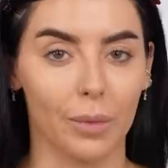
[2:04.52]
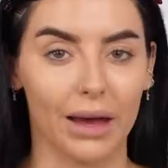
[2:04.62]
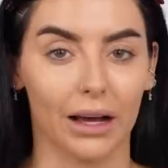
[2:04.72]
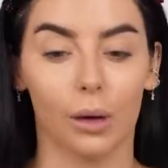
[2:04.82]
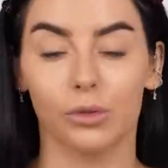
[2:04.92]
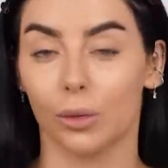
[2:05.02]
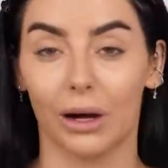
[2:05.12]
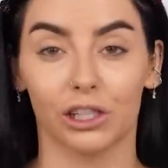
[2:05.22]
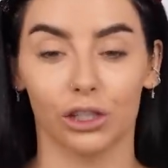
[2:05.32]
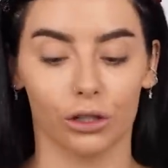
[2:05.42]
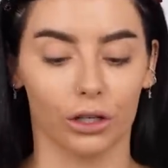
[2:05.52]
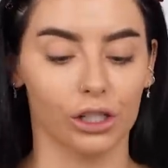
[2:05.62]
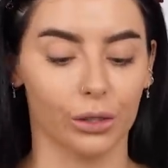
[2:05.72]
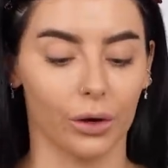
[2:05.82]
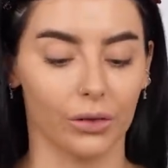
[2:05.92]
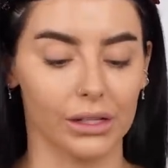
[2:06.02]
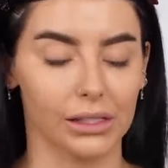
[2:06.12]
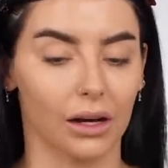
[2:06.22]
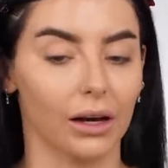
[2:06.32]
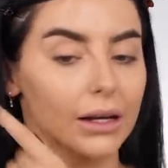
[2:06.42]
makeup. So I'm actually not gonna do it on this
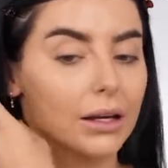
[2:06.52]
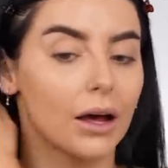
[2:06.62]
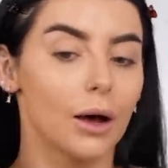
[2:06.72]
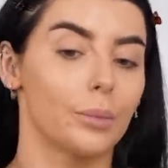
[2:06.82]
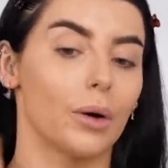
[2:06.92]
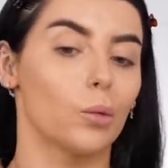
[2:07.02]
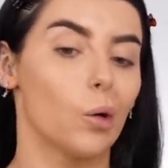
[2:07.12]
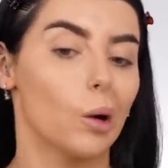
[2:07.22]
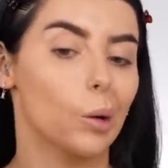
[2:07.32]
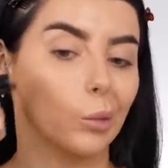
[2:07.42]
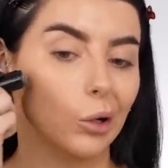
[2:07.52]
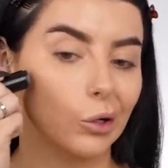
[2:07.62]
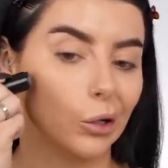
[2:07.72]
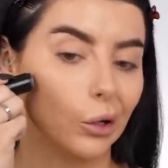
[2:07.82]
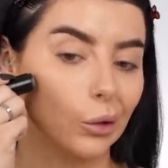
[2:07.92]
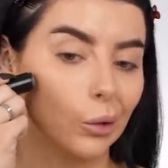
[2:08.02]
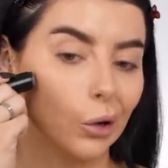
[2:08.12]
side. But what I'm gonna do